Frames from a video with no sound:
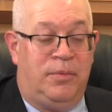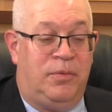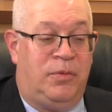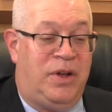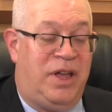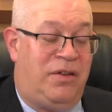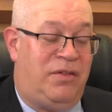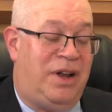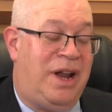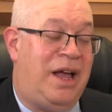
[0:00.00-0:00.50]

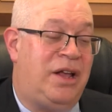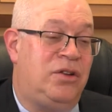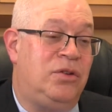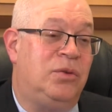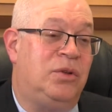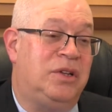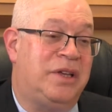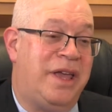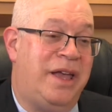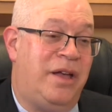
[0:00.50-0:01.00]
We have an
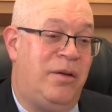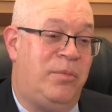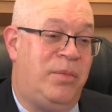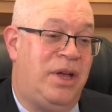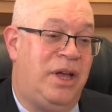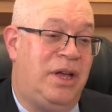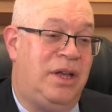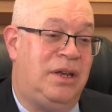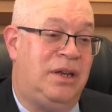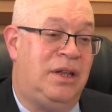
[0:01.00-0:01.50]
annual
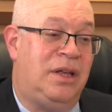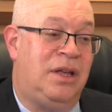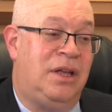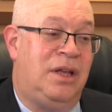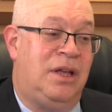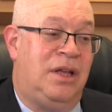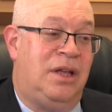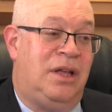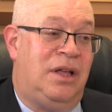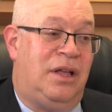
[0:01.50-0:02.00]
campaign
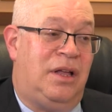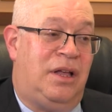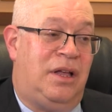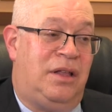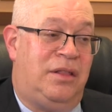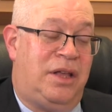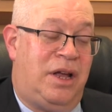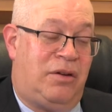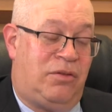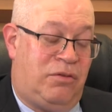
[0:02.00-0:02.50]

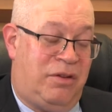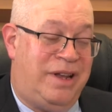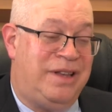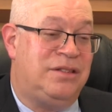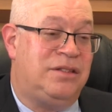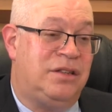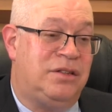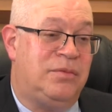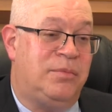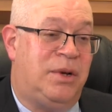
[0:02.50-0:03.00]
that
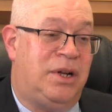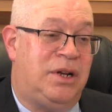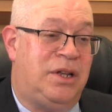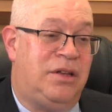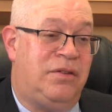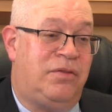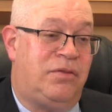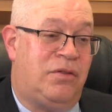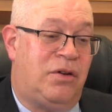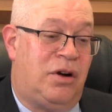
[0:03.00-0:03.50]
raises
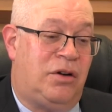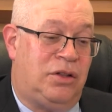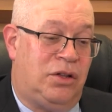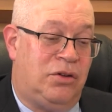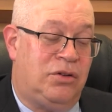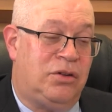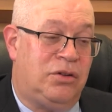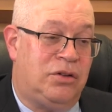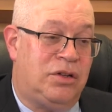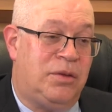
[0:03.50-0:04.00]
money for our
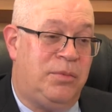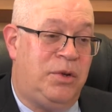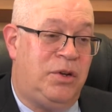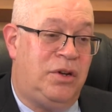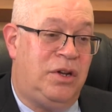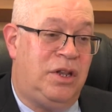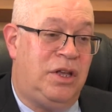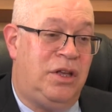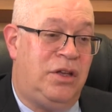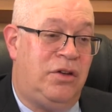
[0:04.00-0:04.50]
local
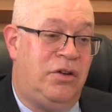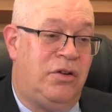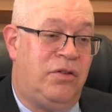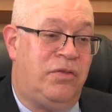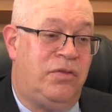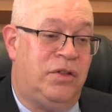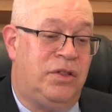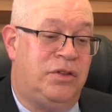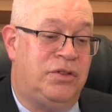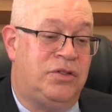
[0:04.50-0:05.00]
community here,
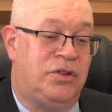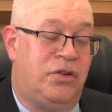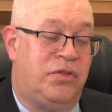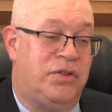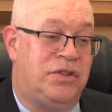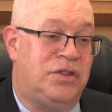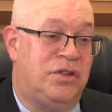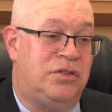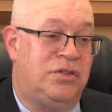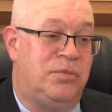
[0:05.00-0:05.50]
for the
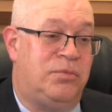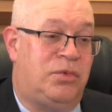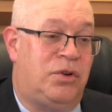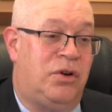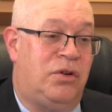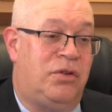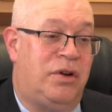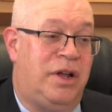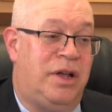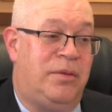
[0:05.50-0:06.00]
services and
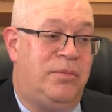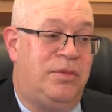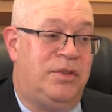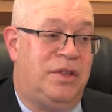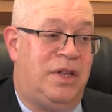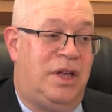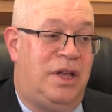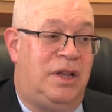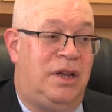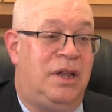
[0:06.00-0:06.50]
programs
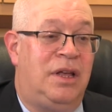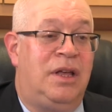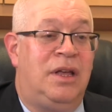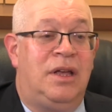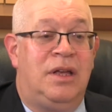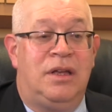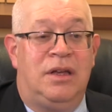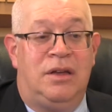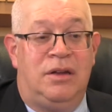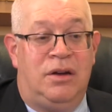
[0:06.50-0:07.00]
that,
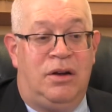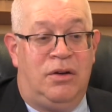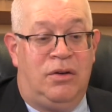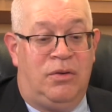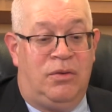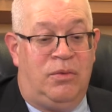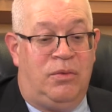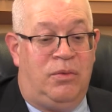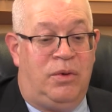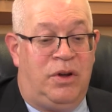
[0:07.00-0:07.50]
you
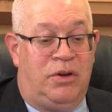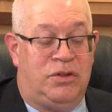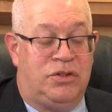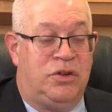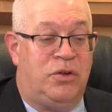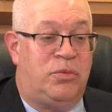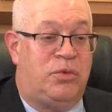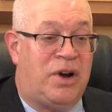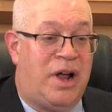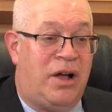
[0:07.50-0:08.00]
know, we are
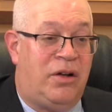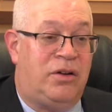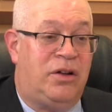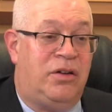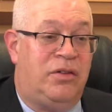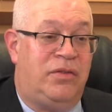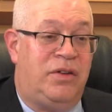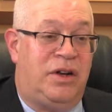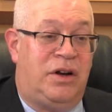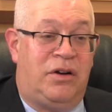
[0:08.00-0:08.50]
so proud
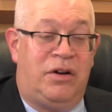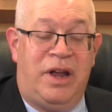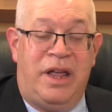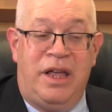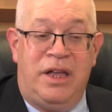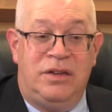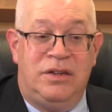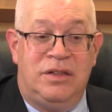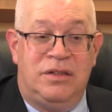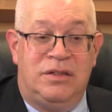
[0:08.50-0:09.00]
of in our
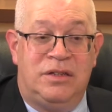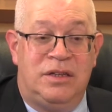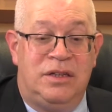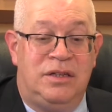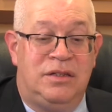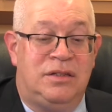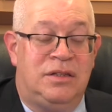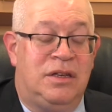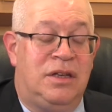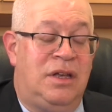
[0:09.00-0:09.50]

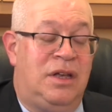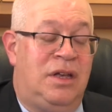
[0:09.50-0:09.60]
agencies.